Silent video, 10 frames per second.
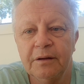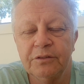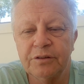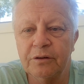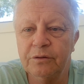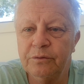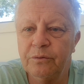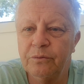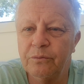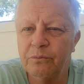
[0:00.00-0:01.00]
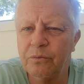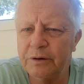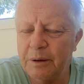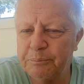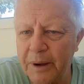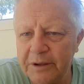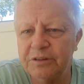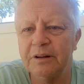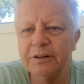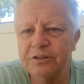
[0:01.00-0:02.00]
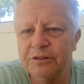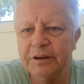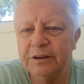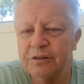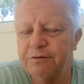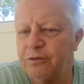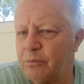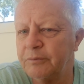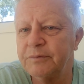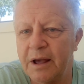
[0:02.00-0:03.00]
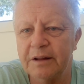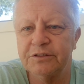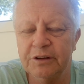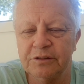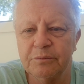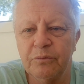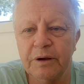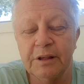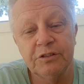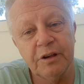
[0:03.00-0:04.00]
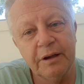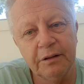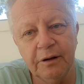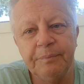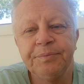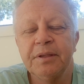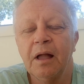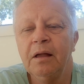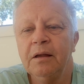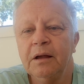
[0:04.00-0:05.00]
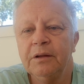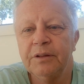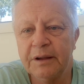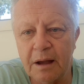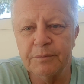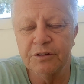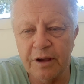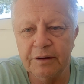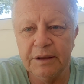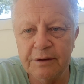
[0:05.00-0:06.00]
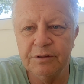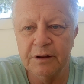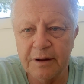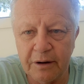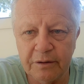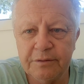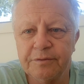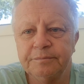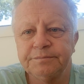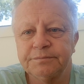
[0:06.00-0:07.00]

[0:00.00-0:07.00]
So what you're basically seeing is a form of Nazism, where they're saying, look, the government's going to give you the narrative,